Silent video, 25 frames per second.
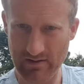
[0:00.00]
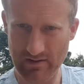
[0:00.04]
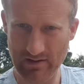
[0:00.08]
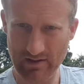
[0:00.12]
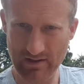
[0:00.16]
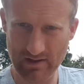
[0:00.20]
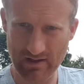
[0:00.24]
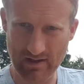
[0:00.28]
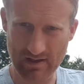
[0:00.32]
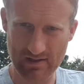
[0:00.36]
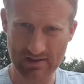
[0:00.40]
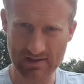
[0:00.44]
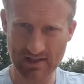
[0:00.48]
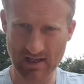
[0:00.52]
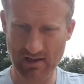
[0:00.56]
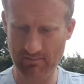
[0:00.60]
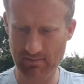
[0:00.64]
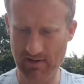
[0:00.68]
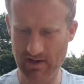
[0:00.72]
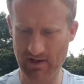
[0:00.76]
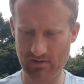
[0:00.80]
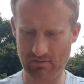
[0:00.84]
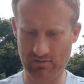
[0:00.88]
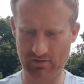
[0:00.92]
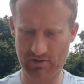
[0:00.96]
In that same
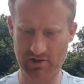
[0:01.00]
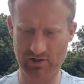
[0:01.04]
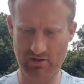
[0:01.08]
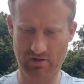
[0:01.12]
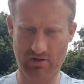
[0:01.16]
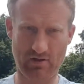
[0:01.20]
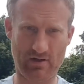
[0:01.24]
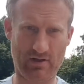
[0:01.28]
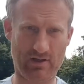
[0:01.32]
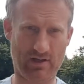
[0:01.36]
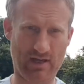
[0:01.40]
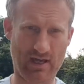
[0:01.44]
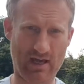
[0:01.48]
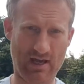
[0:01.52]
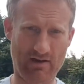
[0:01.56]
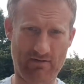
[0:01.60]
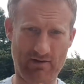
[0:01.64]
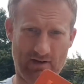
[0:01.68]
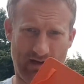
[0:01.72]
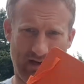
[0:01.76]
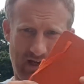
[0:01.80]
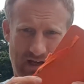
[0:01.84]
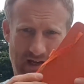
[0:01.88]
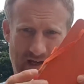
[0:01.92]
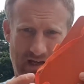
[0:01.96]
pouch, I
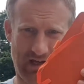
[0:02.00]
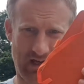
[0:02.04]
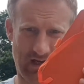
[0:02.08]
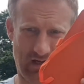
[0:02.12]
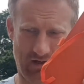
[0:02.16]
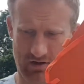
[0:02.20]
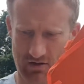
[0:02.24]
carry a